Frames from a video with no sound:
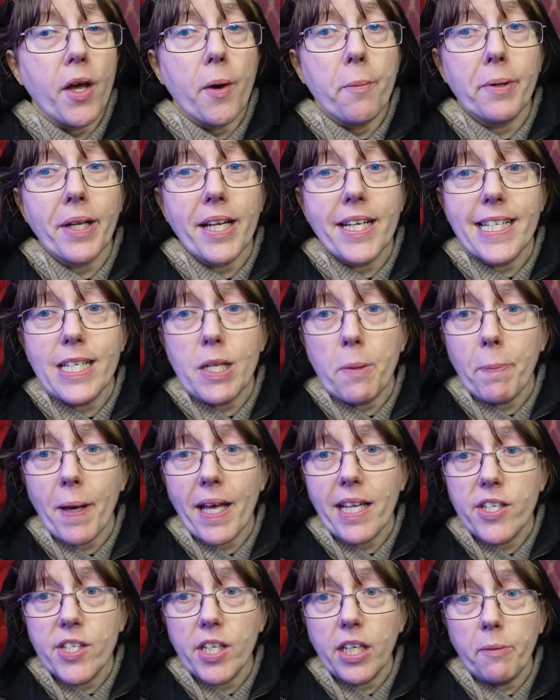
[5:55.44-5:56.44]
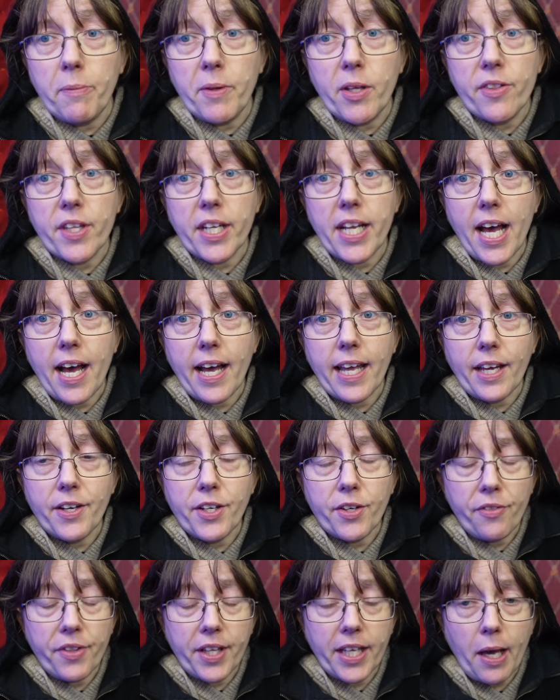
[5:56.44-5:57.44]
But I did a pendulum the other night. I
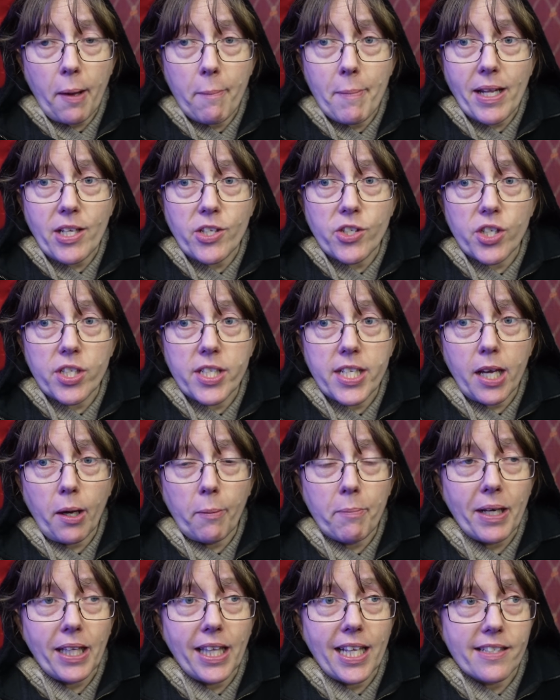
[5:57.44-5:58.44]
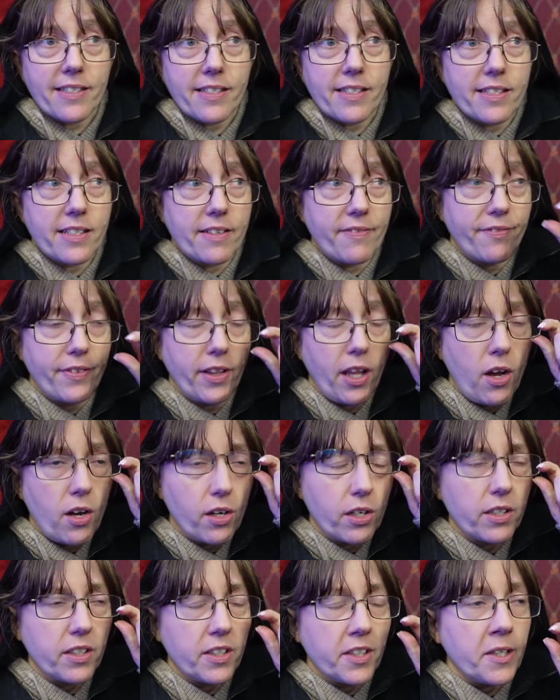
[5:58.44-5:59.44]
don't think I mentioned it on my last
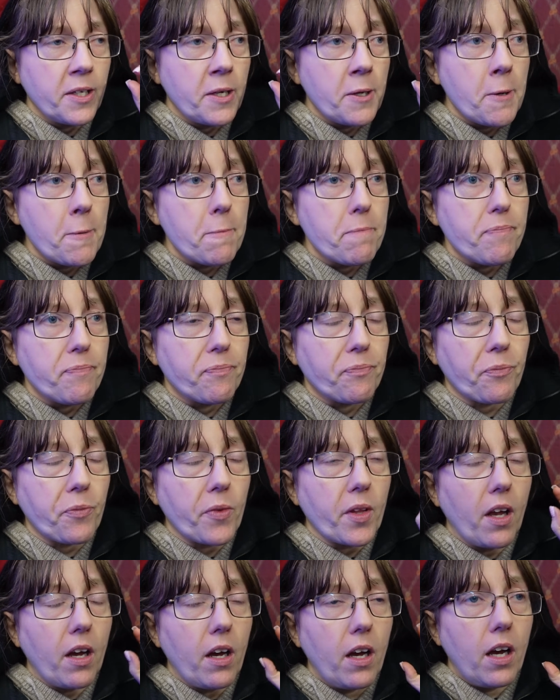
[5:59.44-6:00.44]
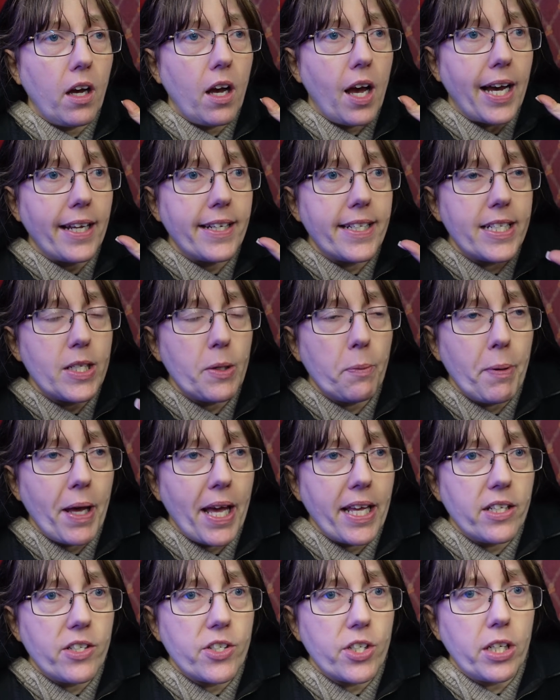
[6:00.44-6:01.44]
vlog. I did a
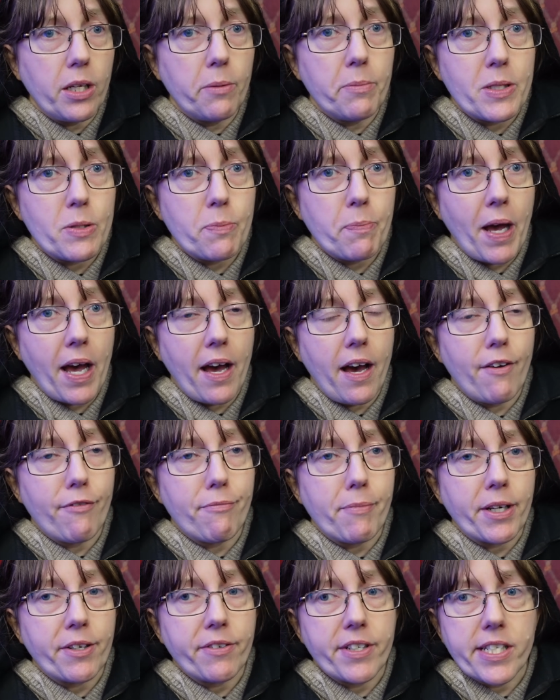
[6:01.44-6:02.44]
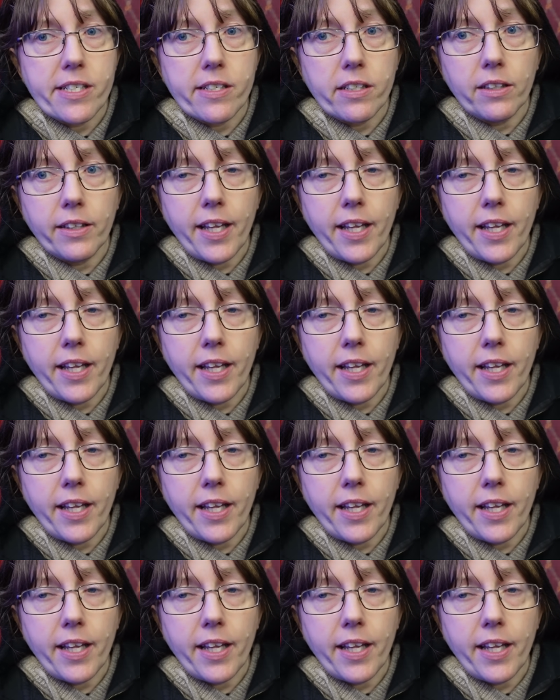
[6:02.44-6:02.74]
pendulum as part of my crystal